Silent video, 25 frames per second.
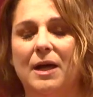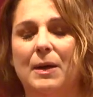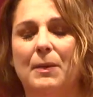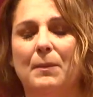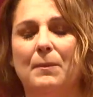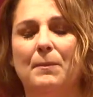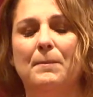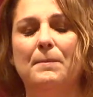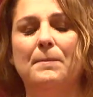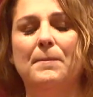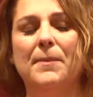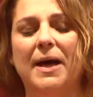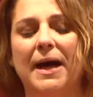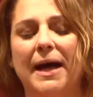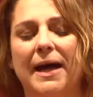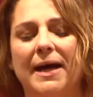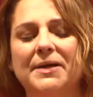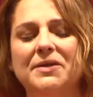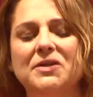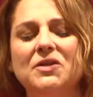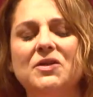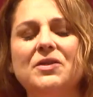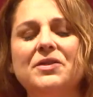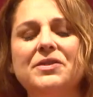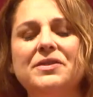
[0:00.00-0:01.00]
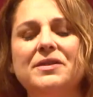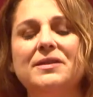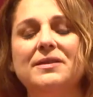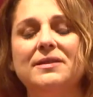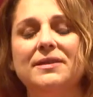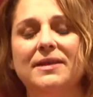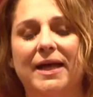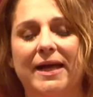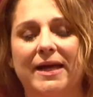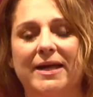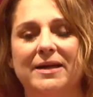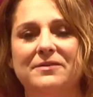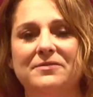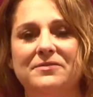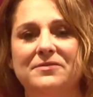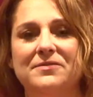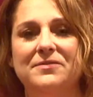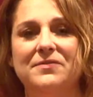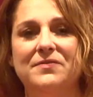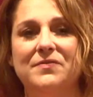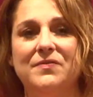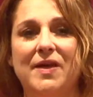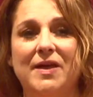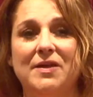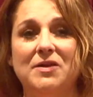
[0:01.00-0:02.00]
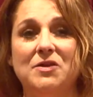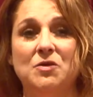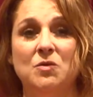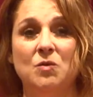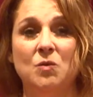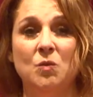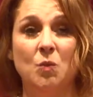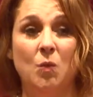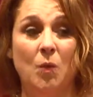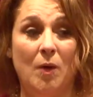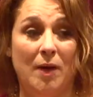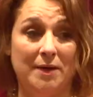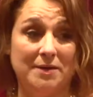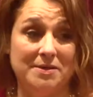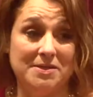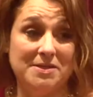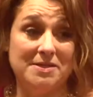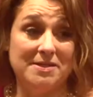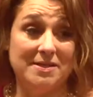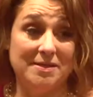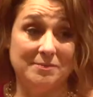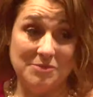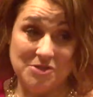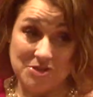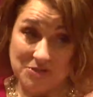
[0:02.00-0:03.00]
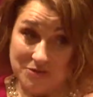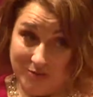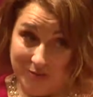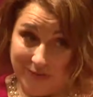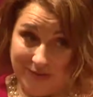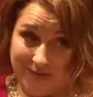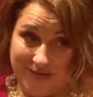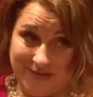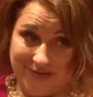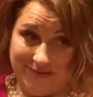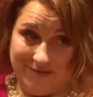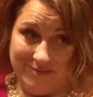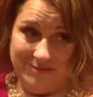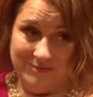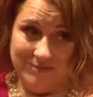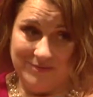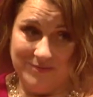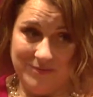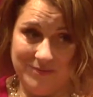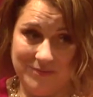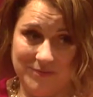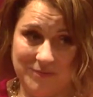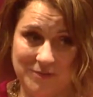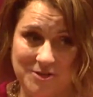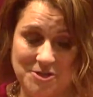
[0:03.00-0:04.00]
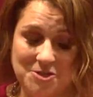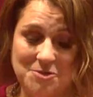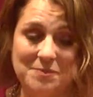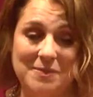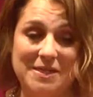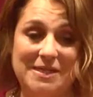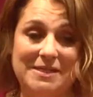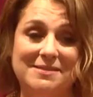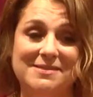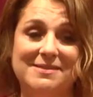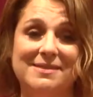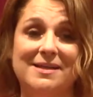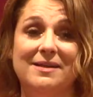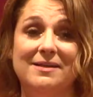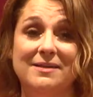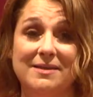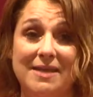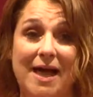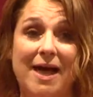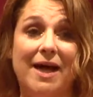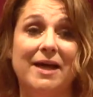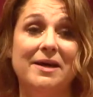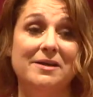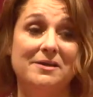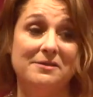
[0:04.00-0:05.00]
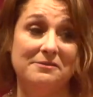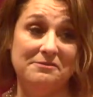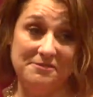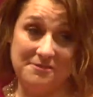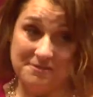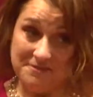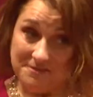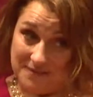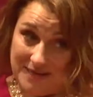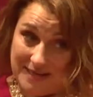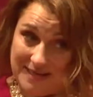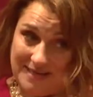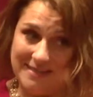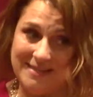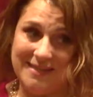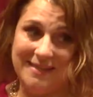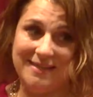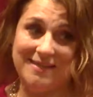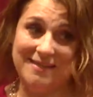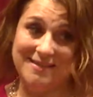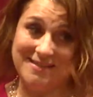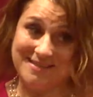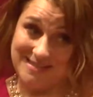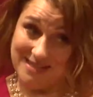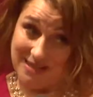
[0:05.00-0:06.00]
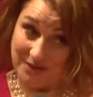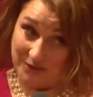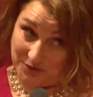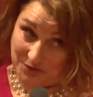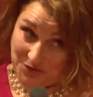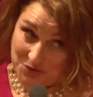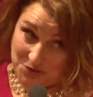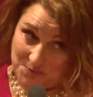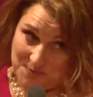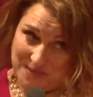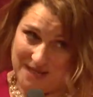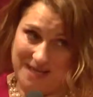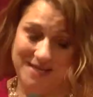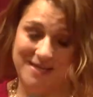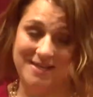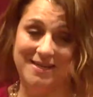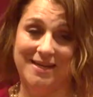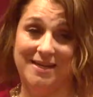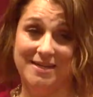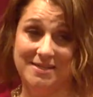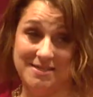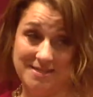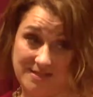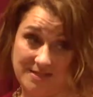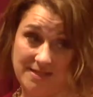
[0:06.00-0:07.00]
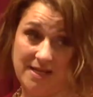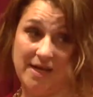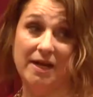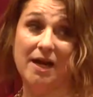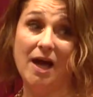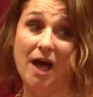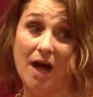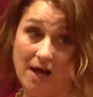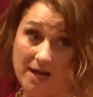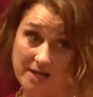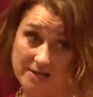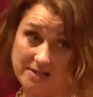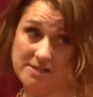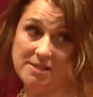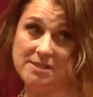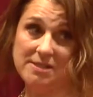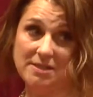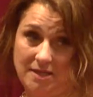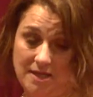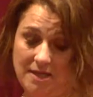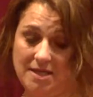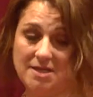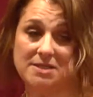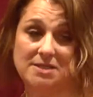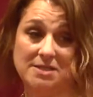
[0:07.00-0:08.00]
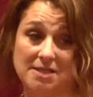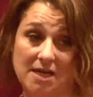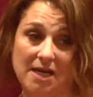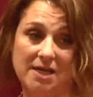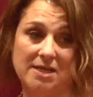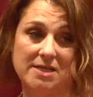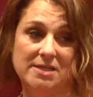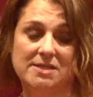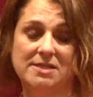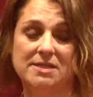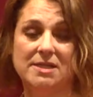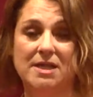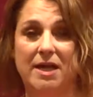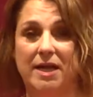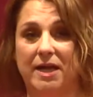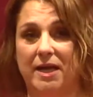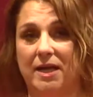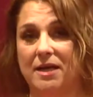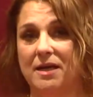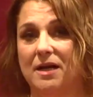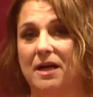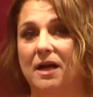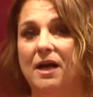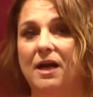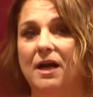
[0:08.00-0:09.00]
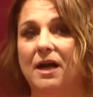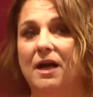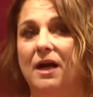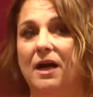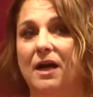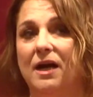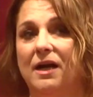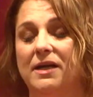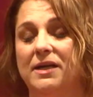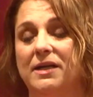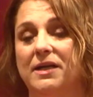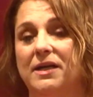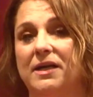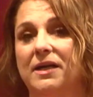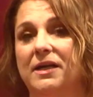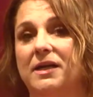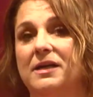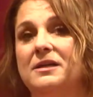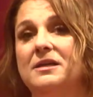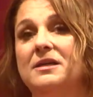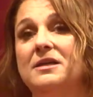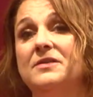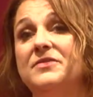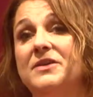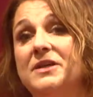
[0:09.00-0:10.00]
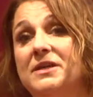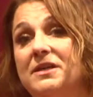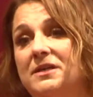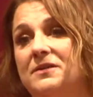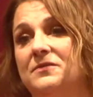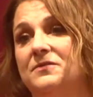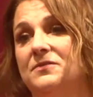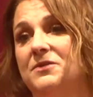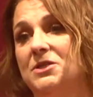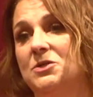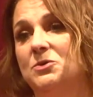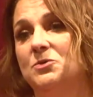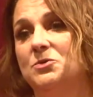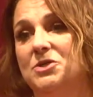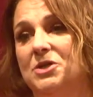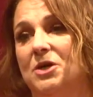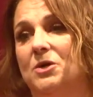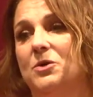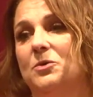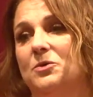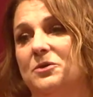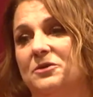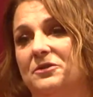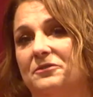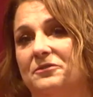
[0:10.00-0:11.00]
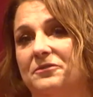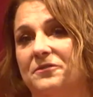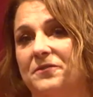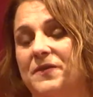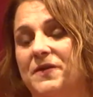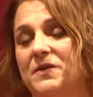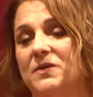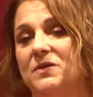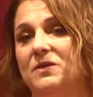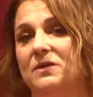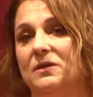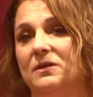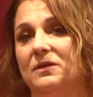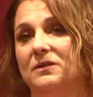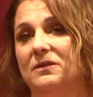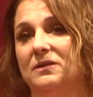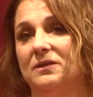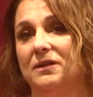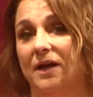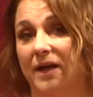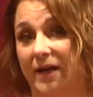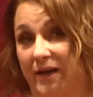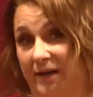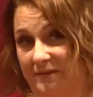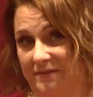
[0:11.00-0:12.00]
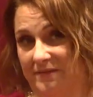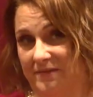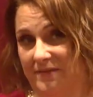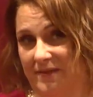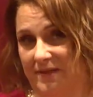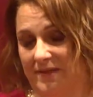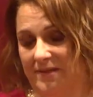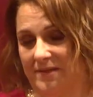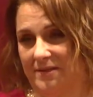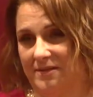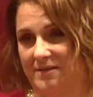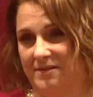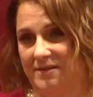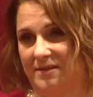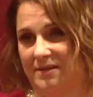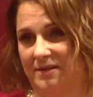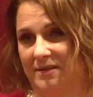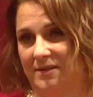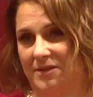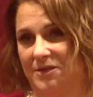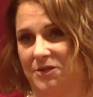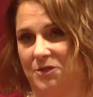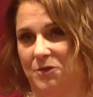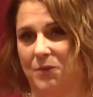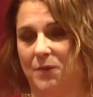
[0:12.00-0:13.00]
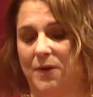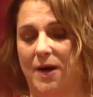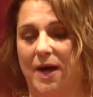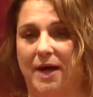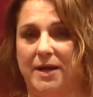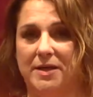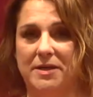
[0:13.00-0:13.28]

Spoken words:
model the life that you want them to live, which means a lot of faking it till you make it. Like, honestly, it does. Like, even if you don't feel confident, I